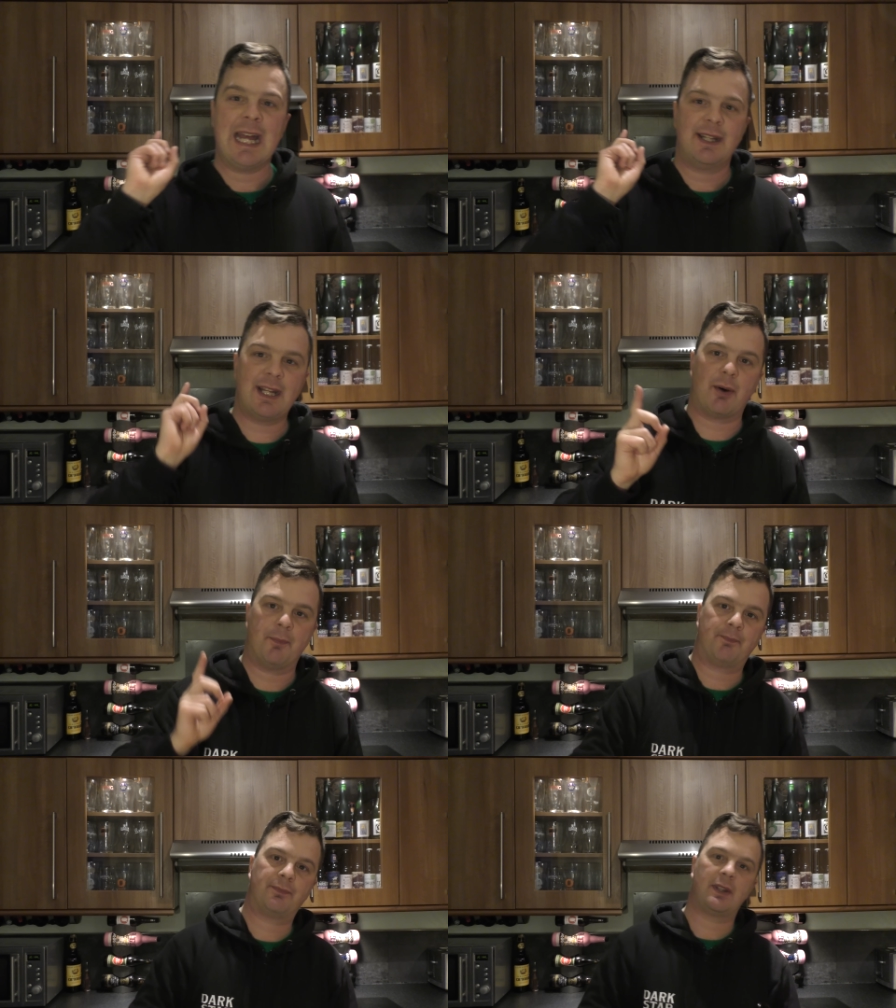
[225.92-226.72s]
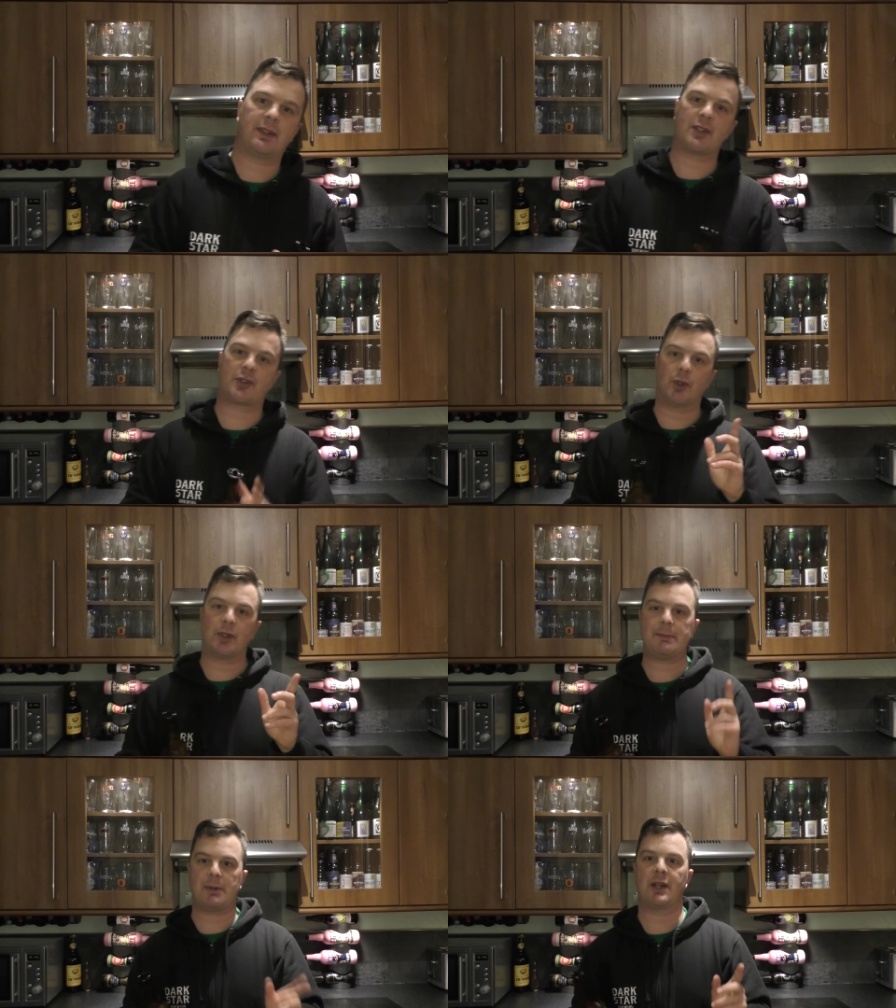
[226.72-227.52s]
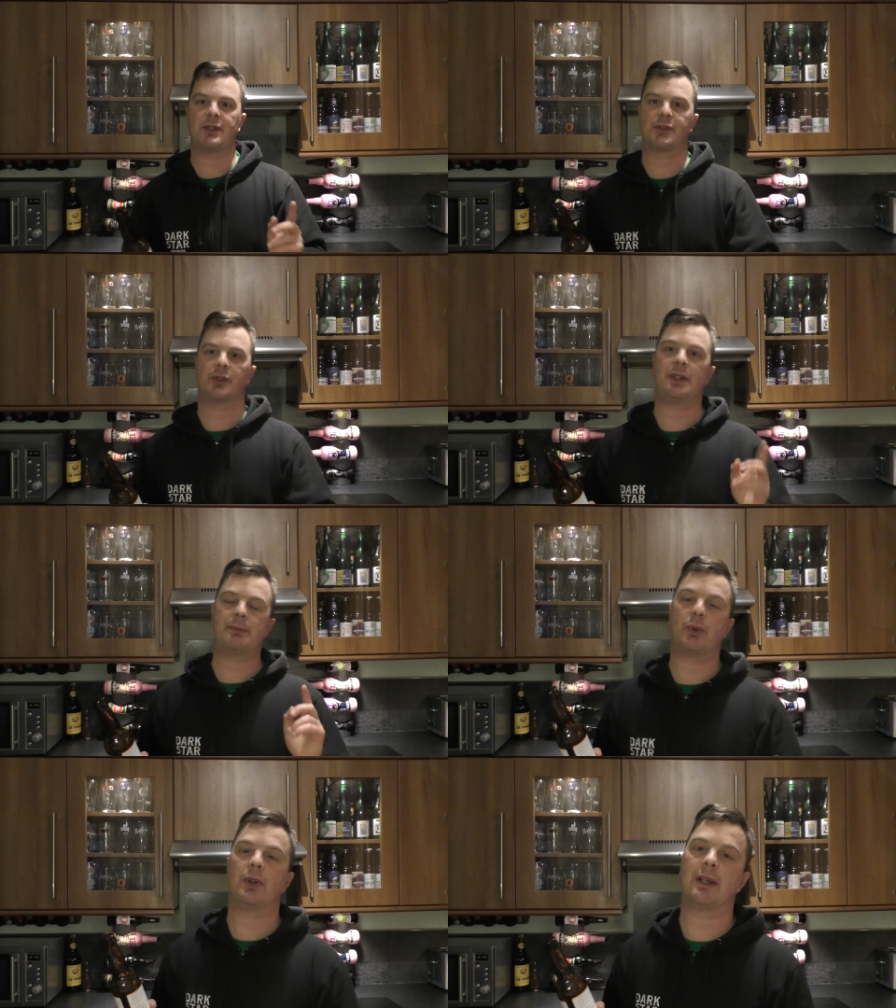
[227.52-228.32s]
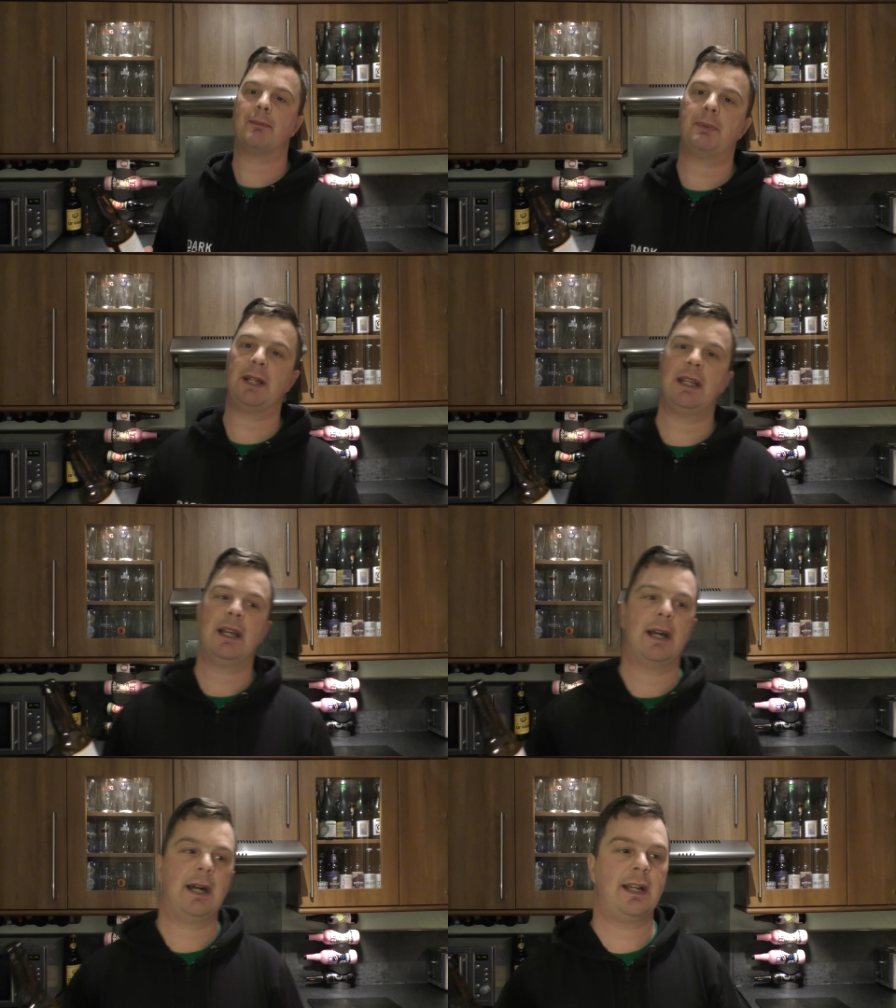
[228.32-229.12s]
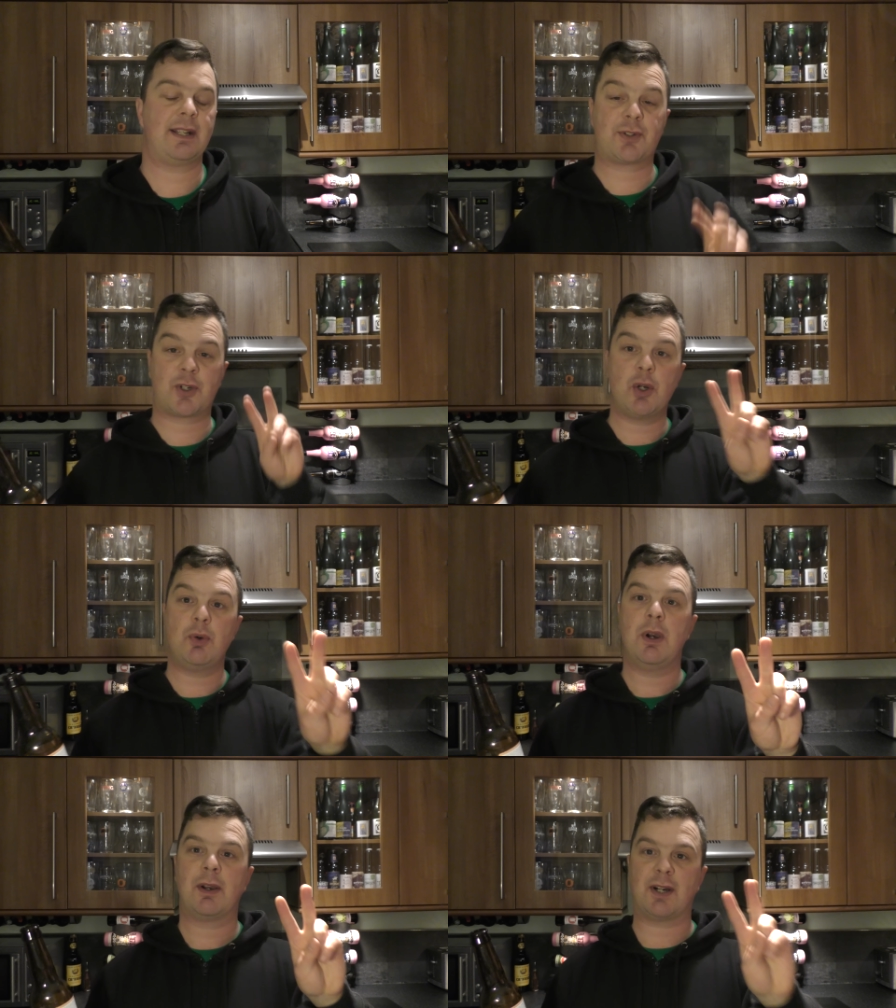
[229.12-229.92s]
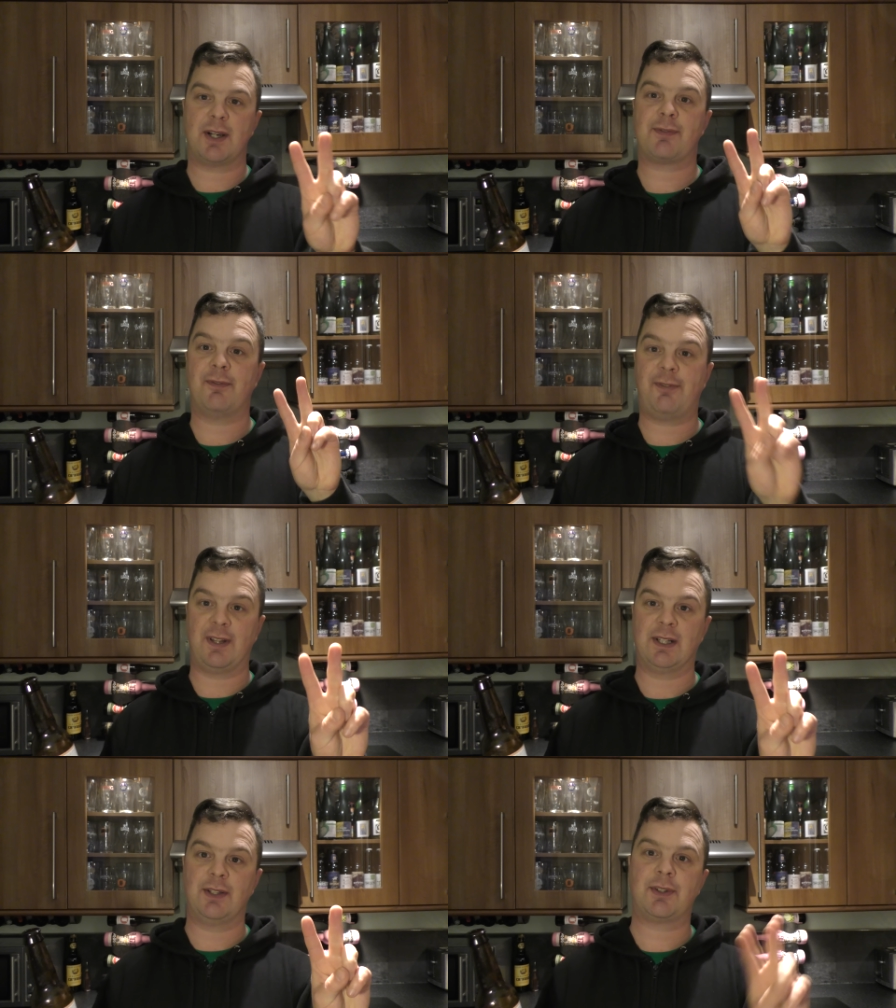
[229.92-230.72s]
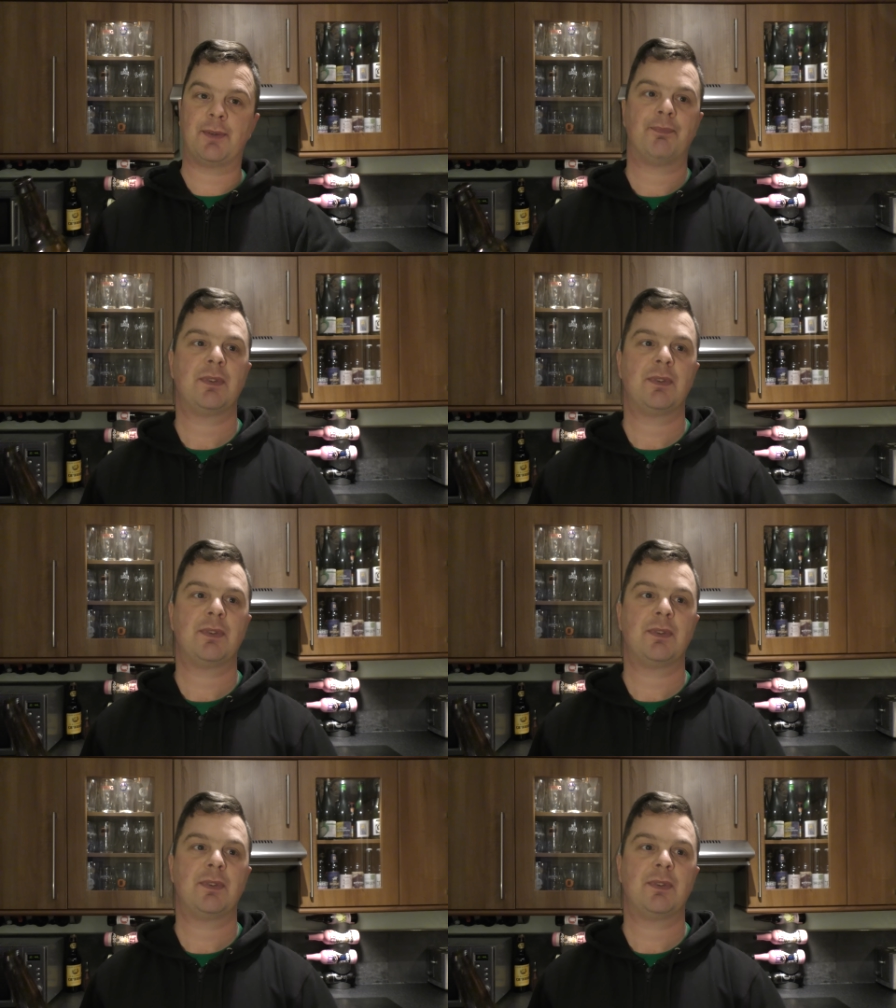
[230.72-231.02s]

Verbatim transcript: Now, the story behind Sori Brewing Company uh, is two guys from Finland.